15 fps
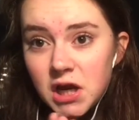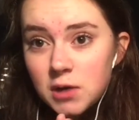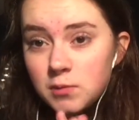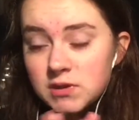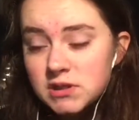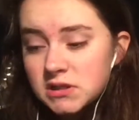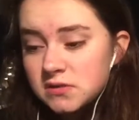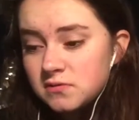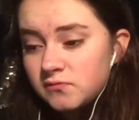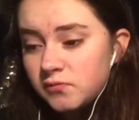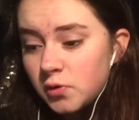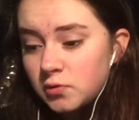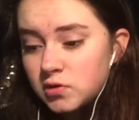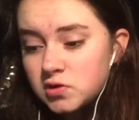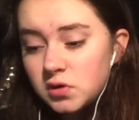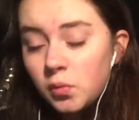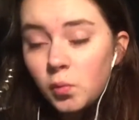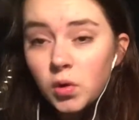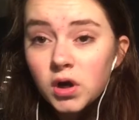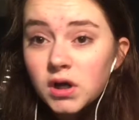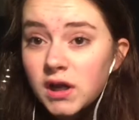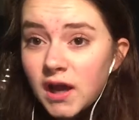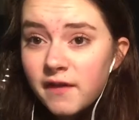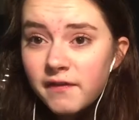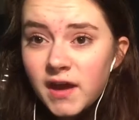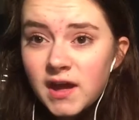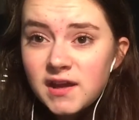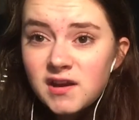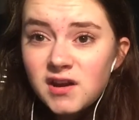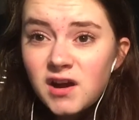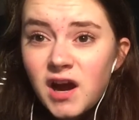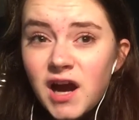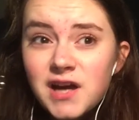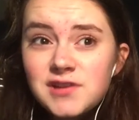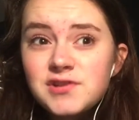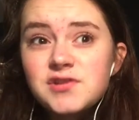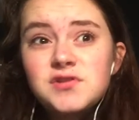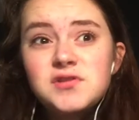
I wasn't focused on word count that year. I